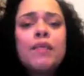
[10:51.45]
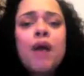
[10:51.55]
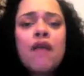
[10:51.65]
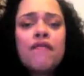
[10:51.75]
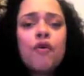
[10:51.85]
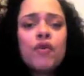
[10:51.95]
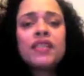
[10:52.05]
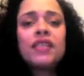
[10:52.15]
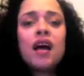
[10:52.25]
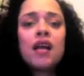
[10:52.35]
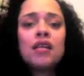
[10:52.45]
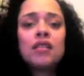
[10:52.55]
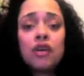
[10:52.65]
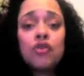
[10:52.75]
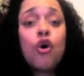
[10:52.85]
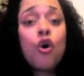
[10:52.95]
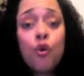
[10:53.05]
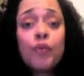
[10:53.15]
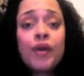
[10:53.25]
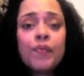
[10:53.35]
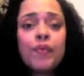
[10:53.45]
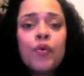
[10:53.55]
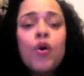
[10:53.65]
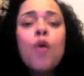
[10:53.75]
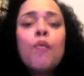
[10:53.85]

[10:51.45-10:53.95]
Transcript: on focusing on us, on your own people.